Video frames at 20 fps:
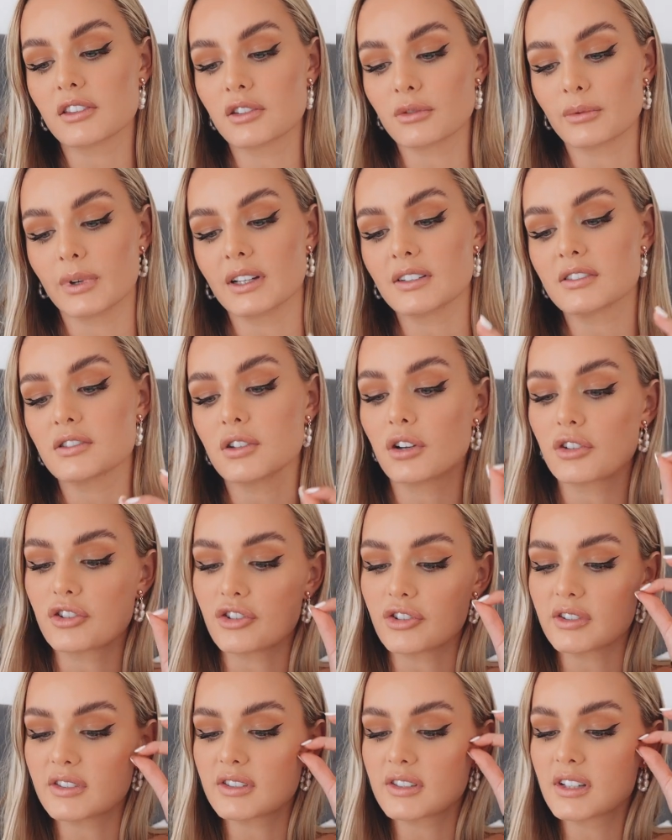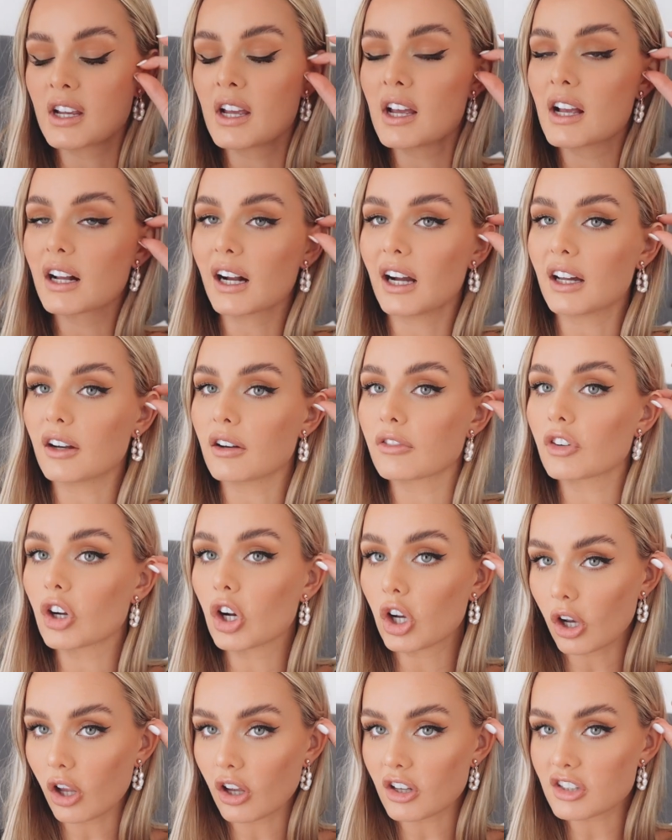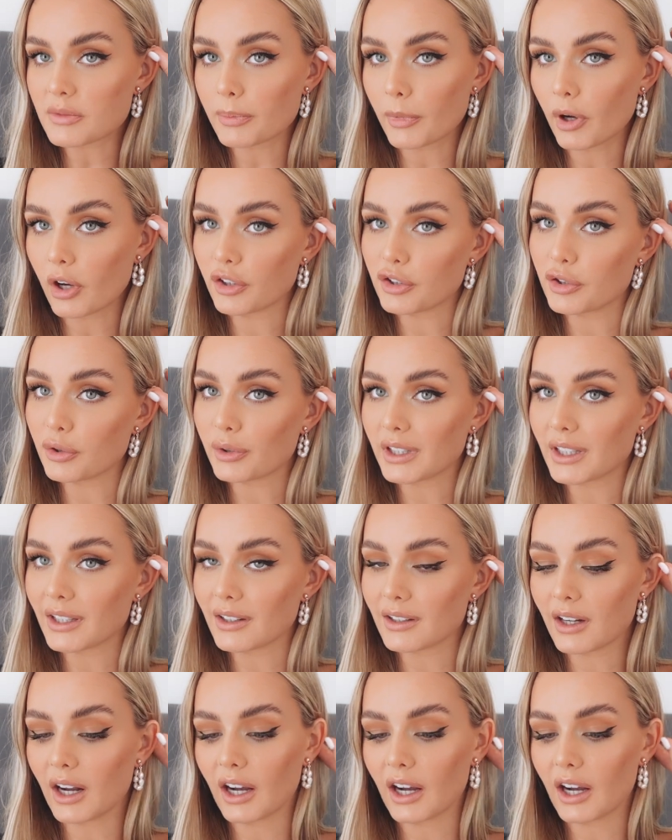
the rest are just kind of clasp on your ear